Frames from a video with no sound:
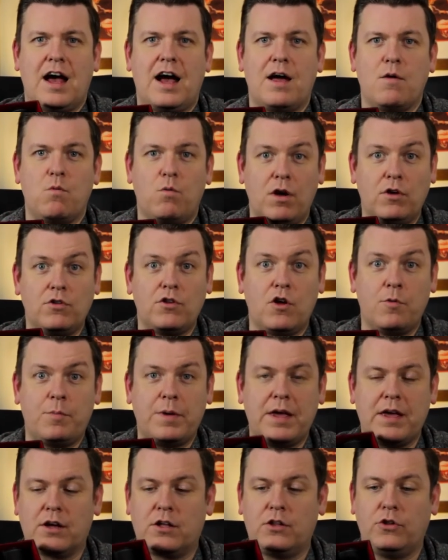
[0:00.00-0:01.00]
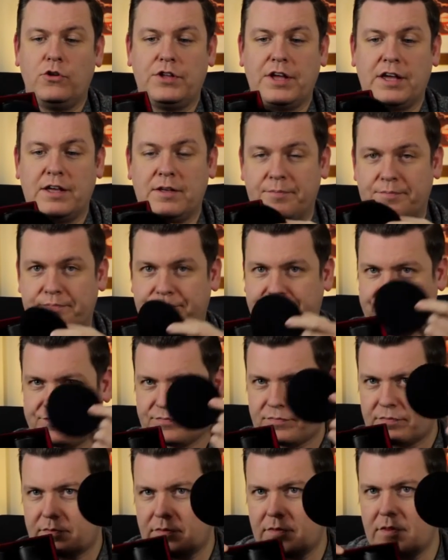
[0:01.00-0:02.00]
I will now be including
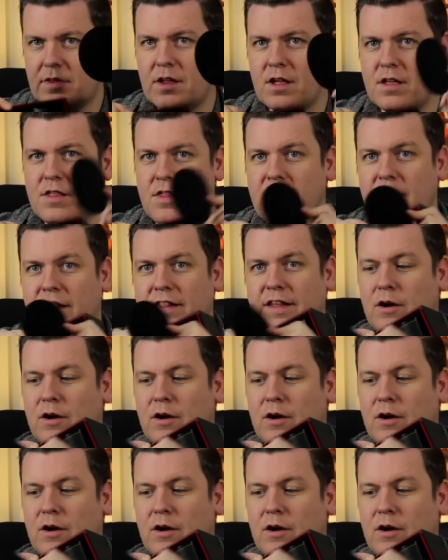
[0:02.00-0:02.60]
the